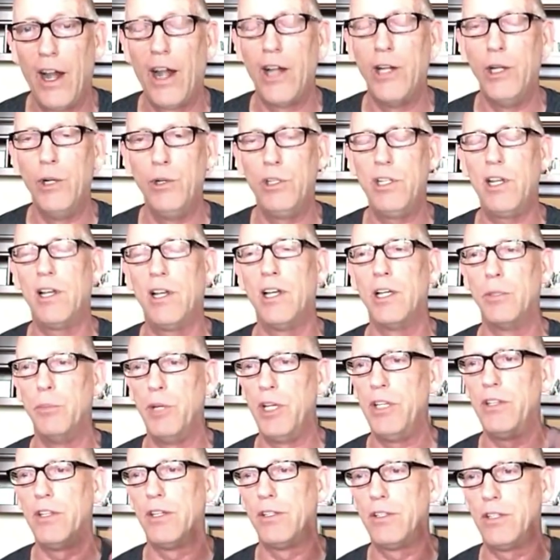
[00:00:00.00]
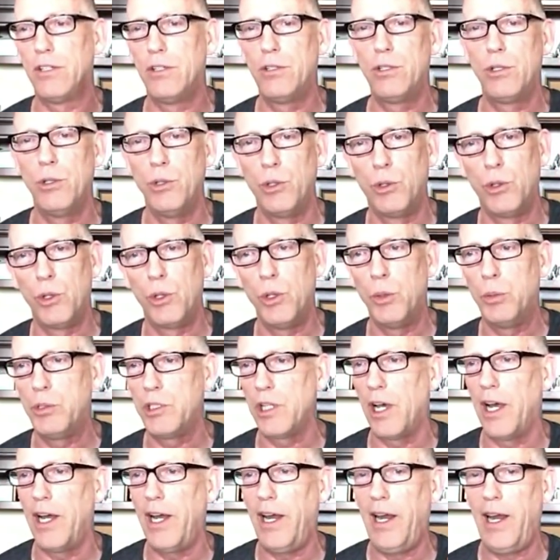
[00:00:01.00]
Are you telling me that the two
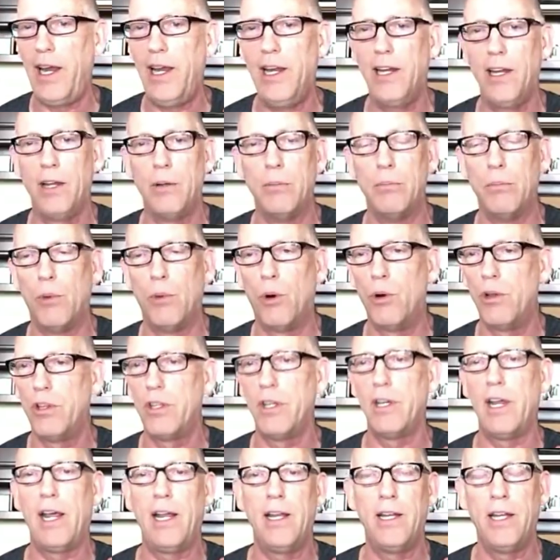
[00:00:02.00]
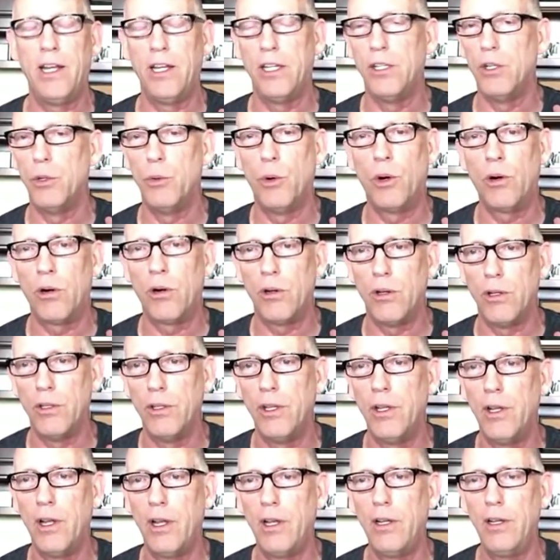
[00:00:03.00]
groups I hate more than any in the
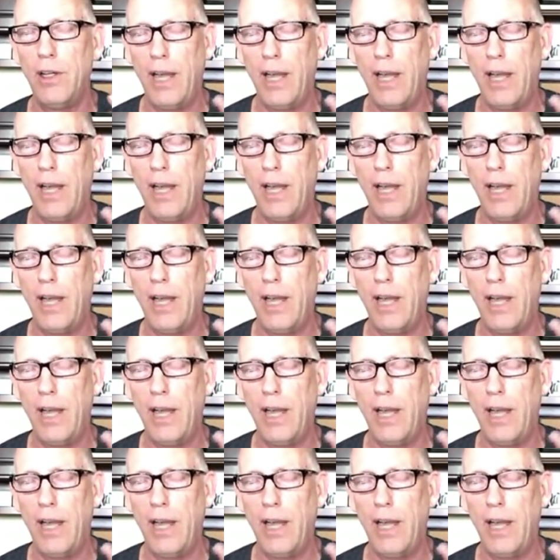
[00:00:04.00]
world,